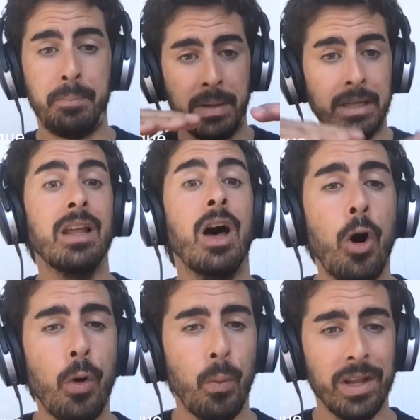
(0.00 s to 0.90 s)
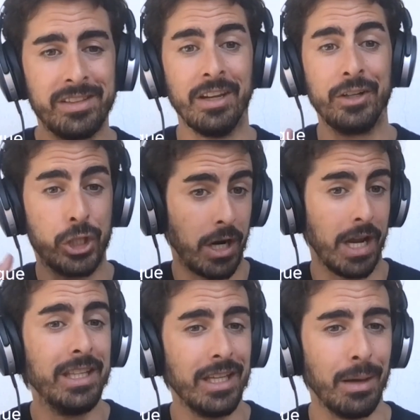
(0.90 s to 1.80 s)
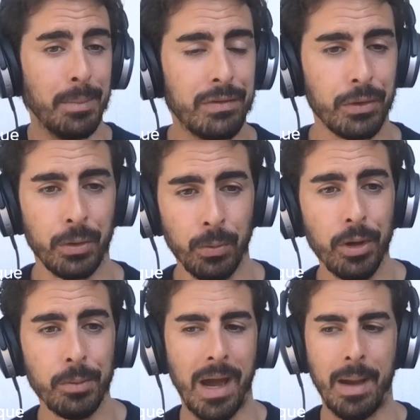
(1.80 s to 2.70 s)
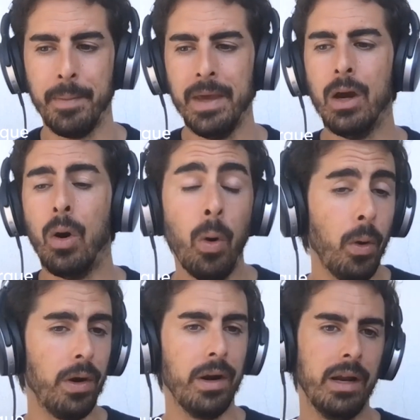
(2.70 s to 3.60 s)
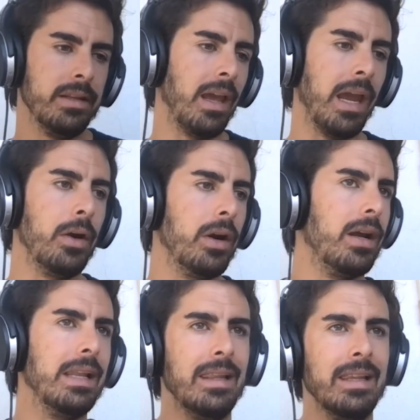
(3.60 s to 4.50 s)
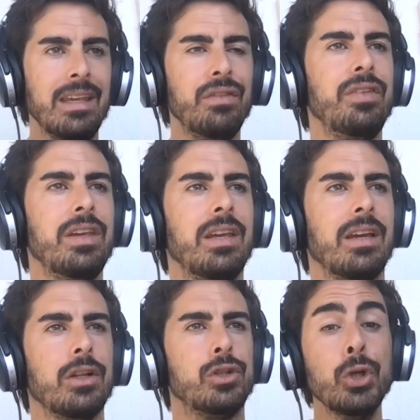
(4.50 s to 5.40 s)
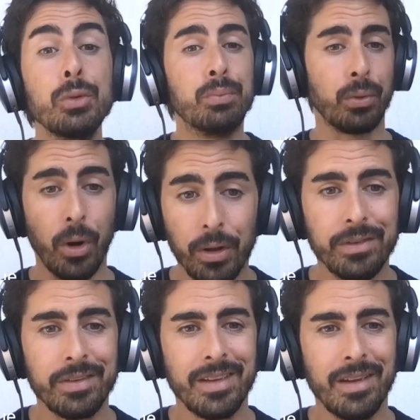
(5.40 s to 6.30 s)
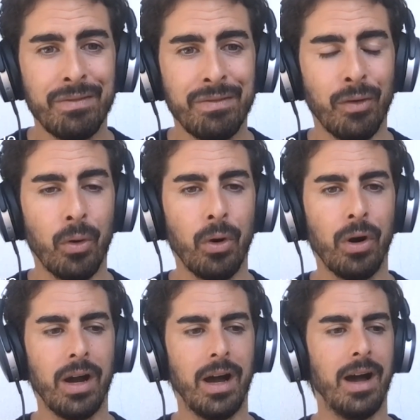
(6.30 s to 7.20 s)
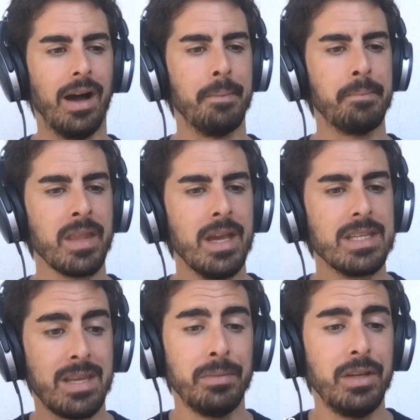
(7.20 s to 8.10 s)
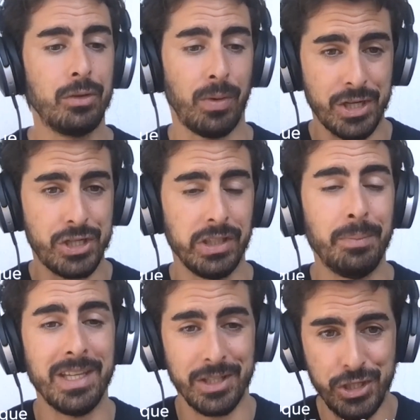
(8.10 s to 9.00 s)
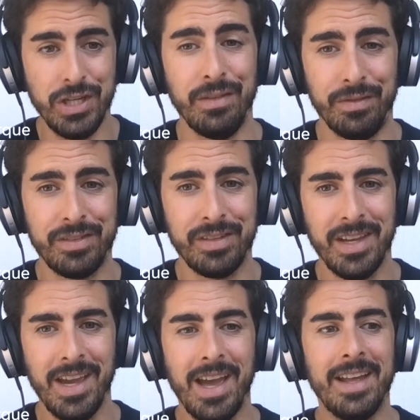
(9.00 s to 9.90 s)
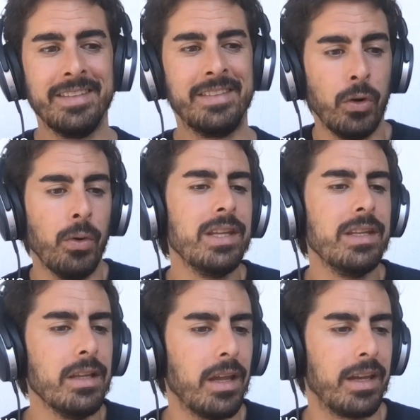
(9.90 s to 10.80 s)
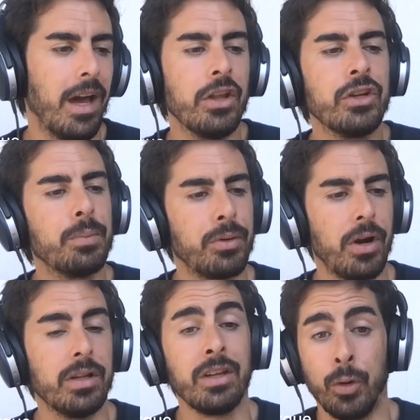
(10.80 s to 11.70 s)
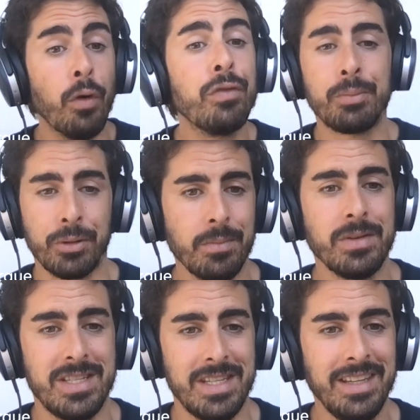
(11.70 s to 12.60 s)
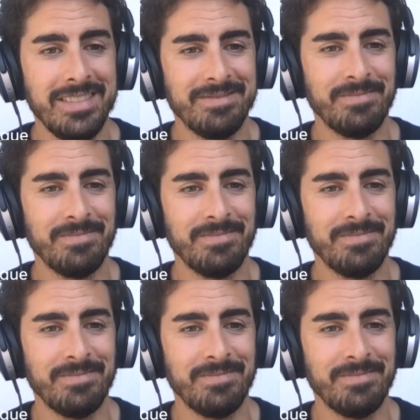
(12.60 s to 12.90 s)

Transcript: below what they're trying to commit for the roadmap, or they're leaving too broad for uh, something to actually be achieved. They're already like under, pro they're over-promising.